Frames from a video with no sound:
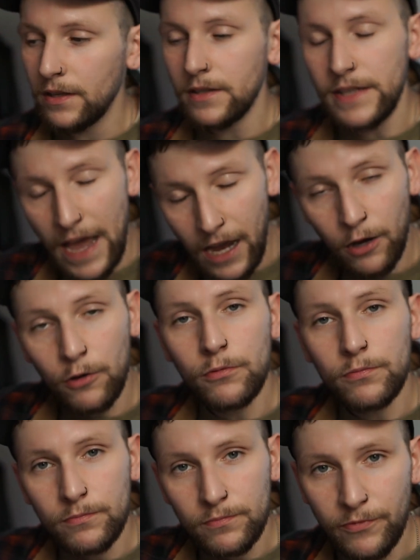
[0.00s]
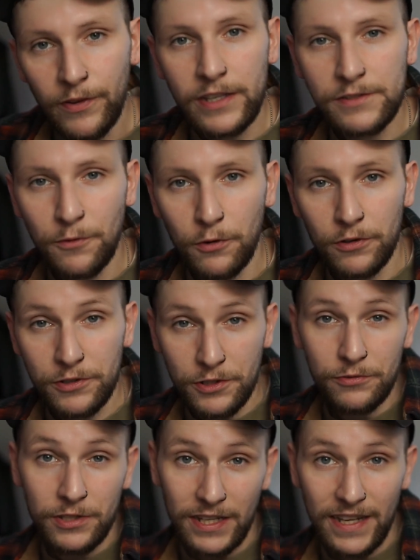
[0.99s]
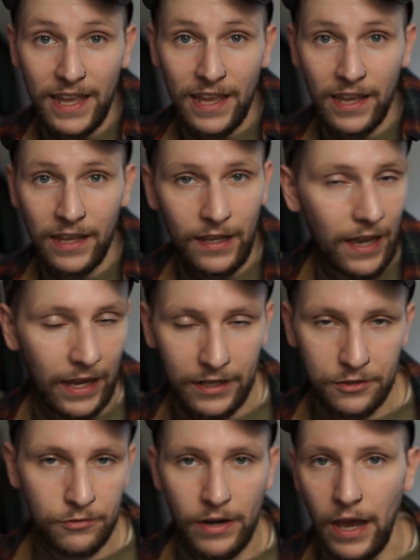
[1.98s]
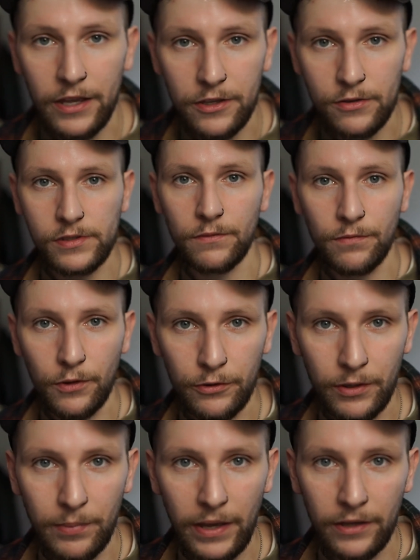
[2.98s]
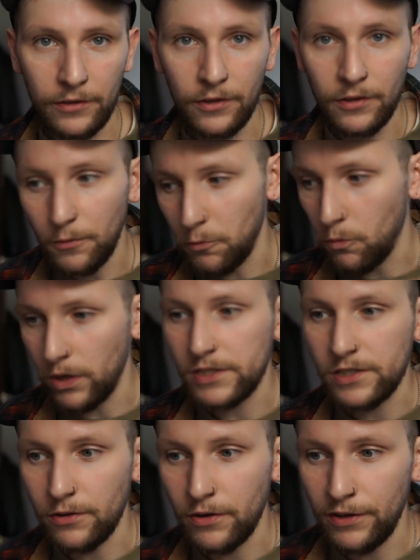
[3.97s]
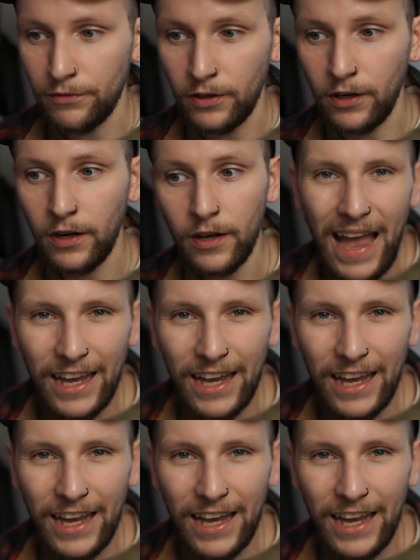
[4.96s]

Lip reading: Now, fast forward to today, I do not the floating panel whatsoever.